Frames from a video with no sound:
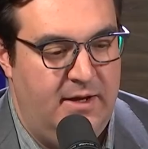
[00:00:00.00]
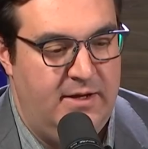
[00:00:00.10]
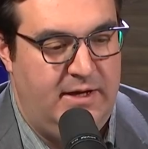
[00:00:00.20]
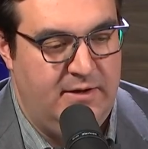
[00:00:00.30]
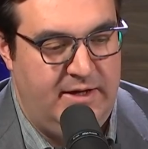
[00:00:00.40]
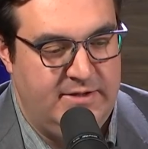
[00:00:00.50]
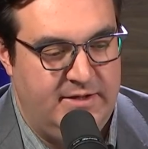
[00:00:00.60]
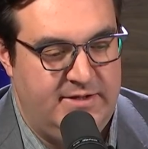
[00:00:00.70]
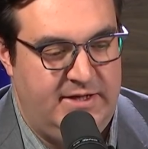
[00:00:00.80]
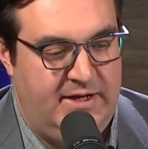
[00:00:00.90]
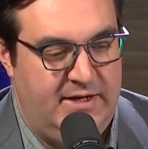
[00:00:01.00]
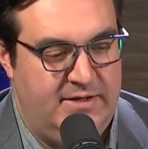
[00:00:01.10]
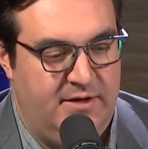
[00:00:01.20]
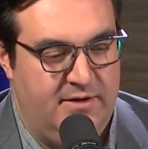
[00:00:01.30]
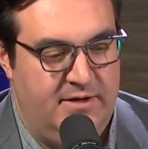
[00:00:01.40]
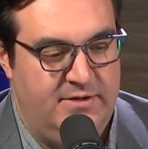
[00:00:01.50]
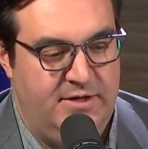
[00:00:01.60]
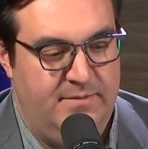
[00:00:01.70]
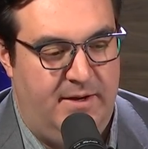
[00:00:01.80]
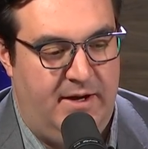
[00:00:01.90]
Here he is on CNN talking to
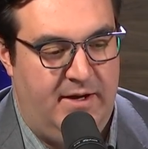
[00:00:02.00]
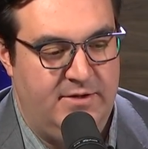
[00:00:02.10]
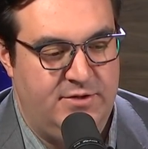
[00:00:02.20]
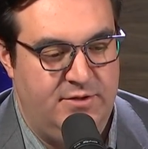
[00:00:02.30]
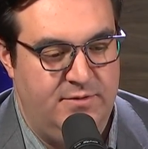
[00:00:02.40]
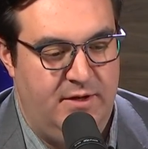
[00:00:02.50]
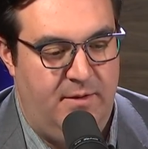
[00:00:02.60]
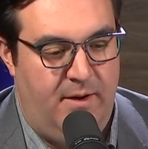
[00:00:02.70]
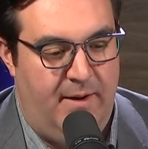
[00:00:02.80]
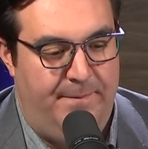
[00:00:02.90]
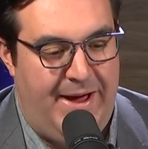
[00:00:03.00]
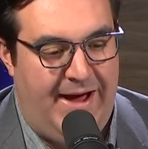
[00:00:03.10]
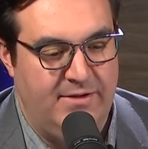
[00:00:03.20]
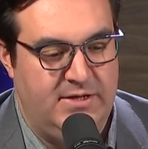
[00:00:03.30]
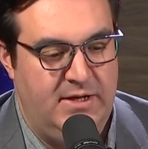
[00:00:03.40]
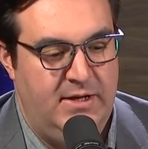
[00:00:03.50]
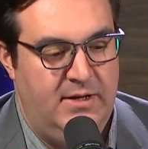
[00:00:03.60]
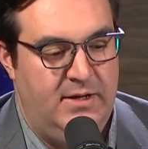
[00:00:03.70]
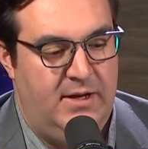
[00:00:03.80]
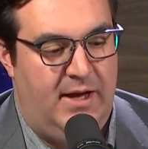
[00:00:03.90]
Jim Sciutto about
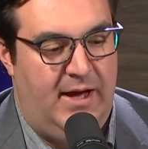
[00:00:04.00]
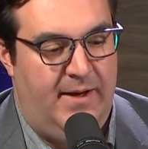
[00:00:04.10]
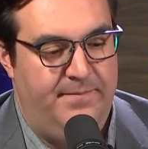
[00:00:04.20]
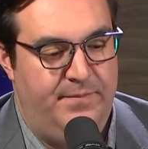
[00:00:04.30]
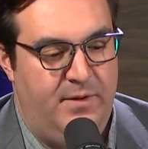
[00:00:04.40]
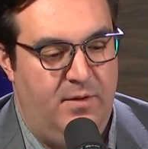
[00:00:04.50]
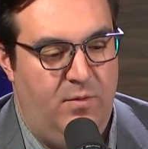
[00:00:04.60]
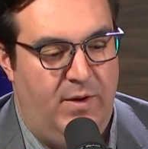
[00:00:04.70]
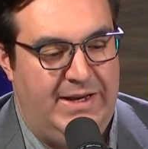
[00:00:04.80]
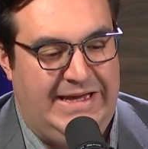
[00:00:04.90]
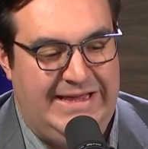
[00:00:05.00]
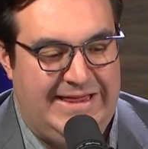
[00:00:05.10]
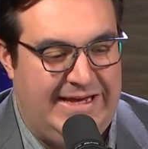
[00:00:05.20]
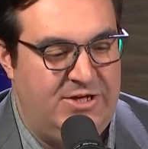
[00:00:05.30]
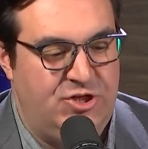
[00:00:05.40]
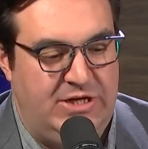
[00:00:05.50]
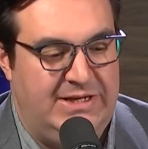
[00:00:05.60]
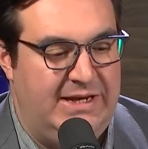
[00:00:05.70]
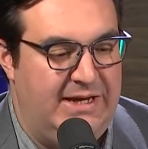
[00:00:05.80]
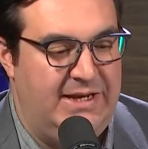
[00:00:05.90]
what he thinks she
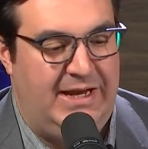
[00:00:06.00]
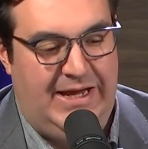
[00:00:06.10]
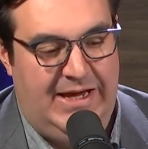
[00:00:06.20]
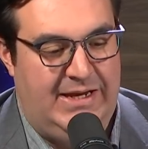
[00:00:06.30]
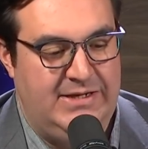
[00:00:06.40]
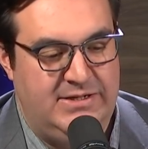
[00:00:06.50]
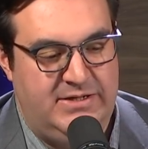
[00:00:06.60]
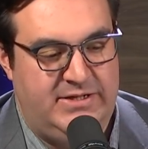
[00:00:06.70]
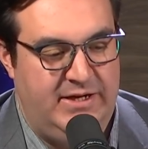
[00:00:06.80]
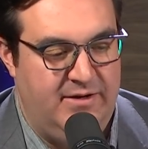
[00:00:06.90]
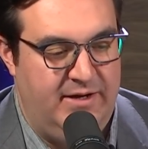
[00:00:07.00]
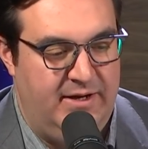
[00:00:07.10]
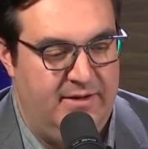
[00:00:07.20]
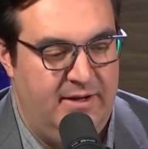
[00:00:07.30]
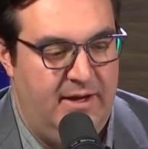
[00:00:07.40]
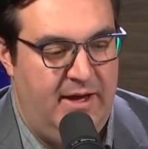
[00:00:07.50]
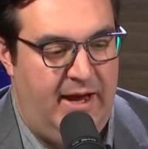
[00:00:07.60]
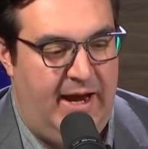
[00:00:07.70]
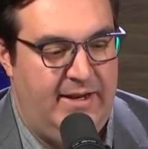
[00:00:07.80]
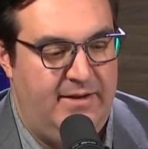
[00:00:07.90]
did in Syria.
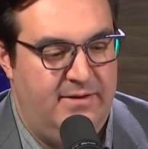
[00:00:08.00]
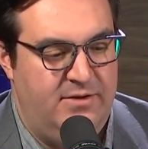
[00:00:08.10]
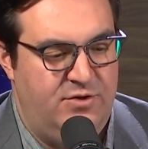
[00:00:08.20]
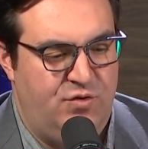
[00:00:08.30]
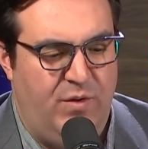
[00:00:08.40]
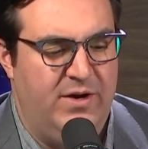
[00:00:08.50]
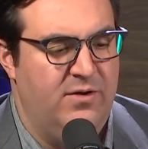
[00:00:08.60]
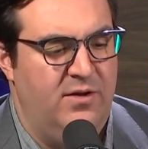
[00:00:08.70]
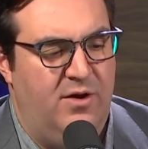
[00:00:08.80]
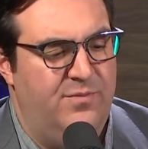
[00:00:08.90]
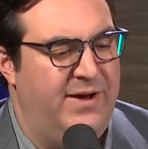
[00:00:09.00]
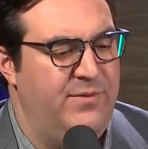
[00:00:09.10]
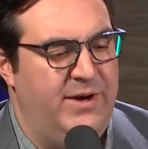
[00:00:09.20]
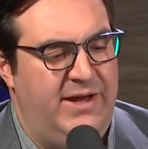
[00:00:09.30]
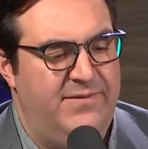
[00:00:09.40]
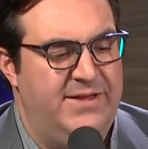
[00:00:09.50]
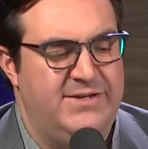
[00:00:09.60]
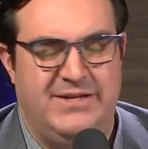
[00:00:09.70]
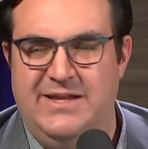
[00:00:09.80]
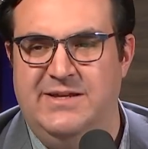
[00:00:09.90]
And Twitter alone, by the way, even
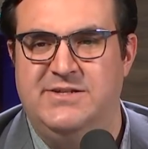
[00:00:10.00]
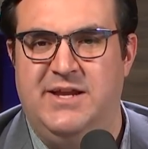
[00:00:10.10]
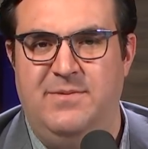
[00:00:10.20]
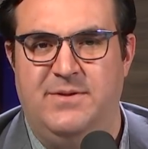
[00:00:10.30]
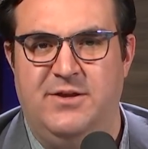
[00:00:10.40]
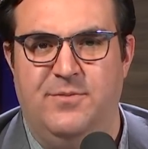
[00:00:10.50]
this in this statement that you're